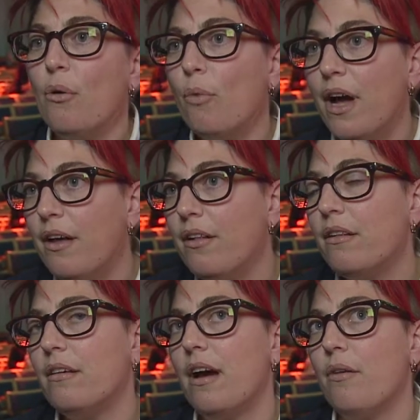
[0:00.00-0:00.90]

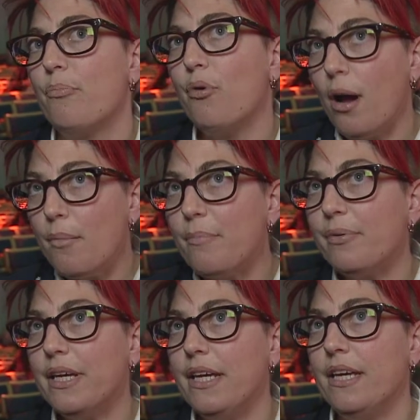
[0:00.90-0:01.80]
Well,
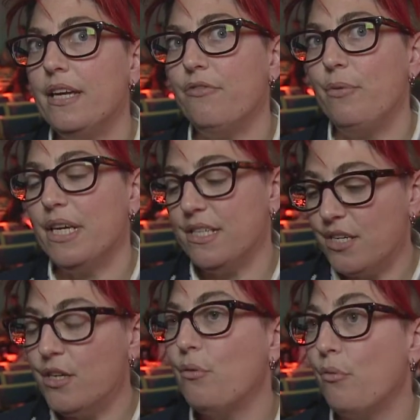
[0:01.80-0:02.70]
probably, if we
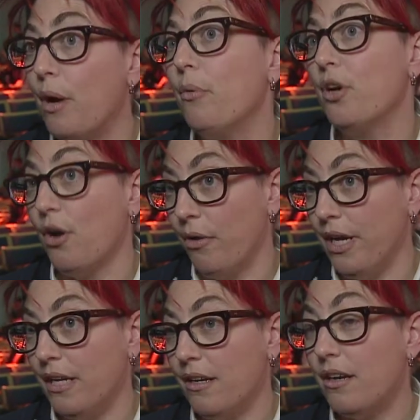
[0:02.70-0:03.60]
continue the way we're
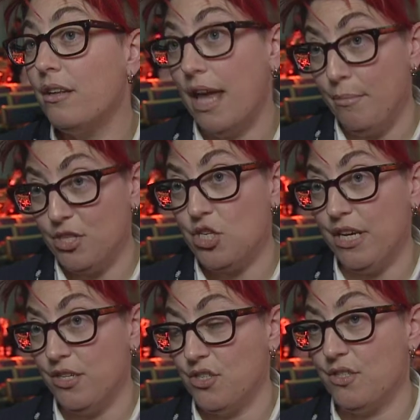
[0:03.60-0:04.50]
going, climate
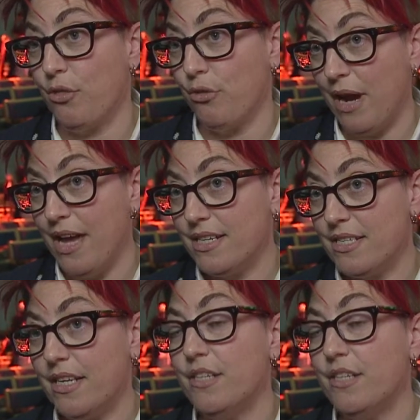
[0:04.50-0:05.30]
change is a threat.